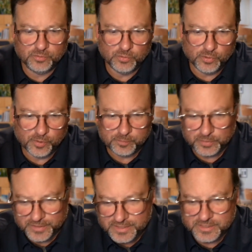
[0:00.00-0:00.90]
or
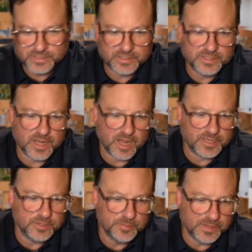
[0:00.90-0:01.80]
places to
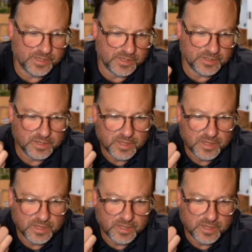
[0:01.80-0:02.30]
document,